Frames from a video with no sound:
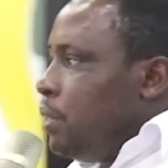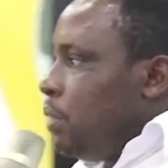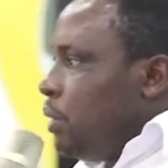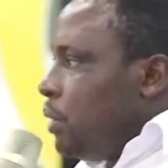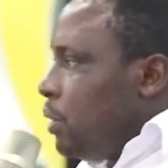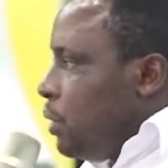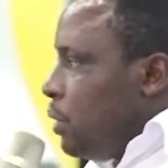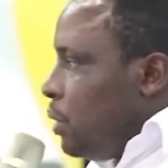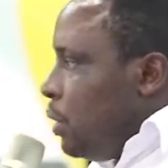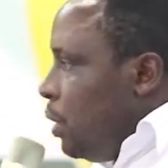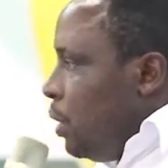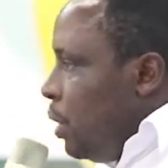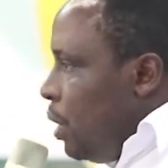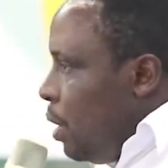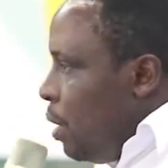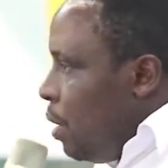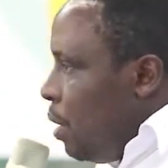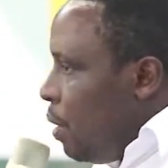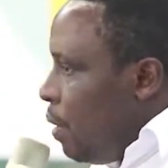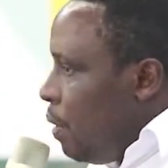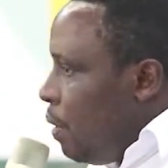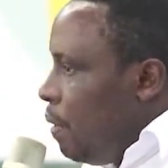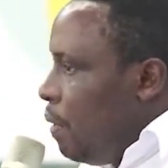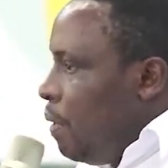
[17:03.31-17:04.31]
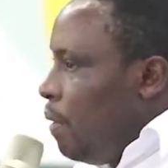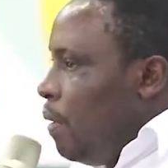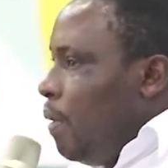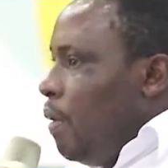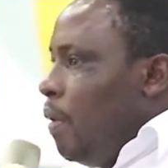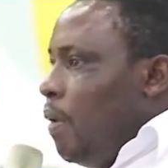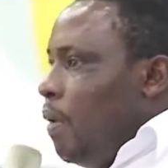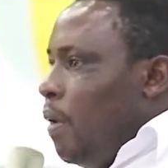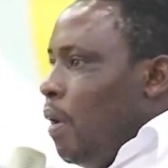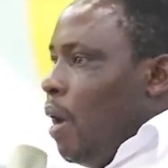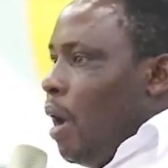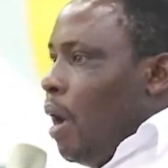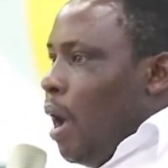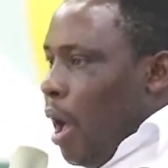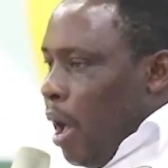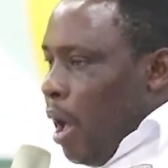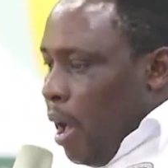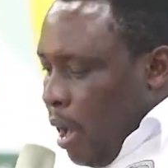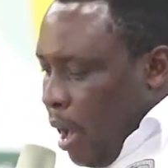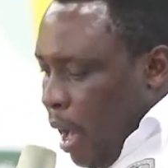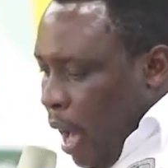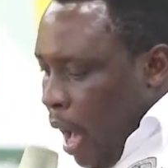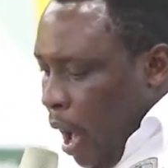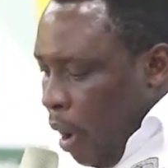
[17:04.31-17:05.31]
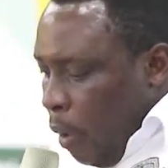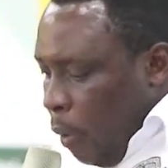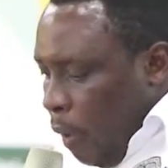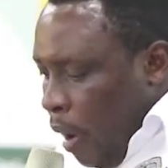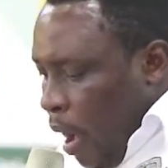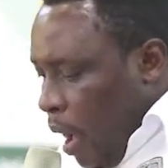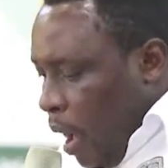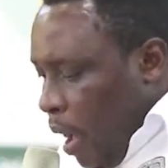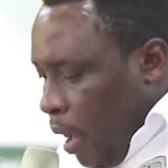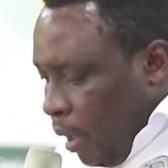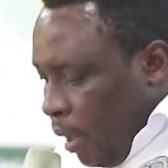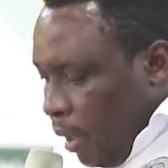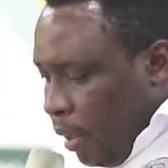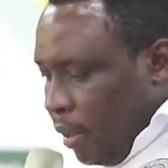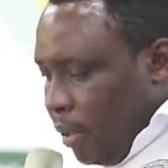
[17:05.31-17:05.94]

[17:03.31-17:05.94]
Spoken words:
16-hour